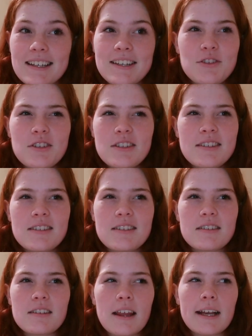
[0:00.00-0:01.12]
it's just
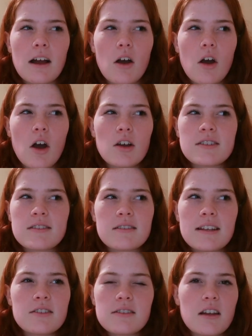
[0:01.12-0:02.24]
like,
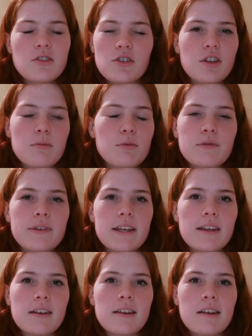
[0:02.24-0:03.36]
it's such a good
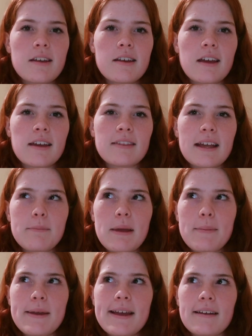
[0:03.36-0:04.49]
movie, and like,
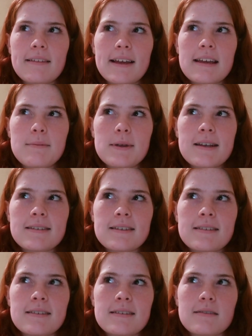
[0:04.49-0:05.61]
maybe I like it because
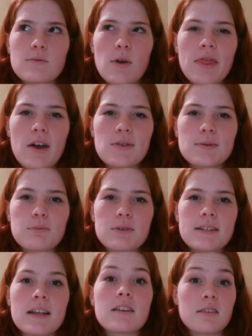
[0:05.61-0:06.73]
it's
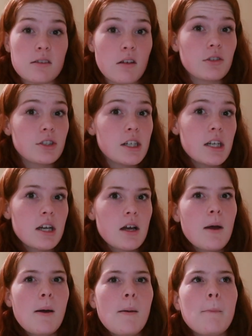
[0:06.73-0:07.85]
1000% nostalgic,
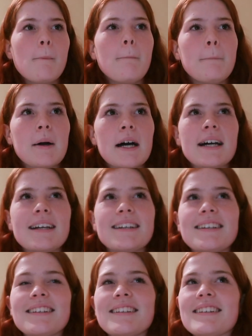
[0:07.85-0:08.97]
but
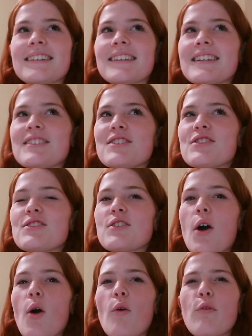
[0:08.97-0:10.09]
it's
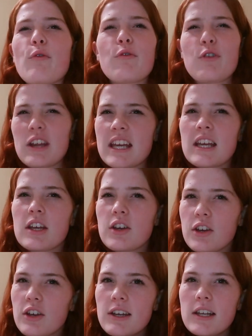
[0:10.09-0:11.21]
so freaking
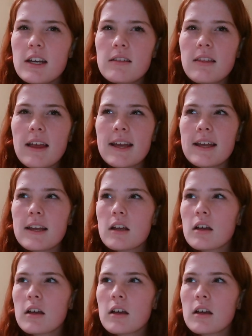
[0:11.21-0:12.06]
good. Like,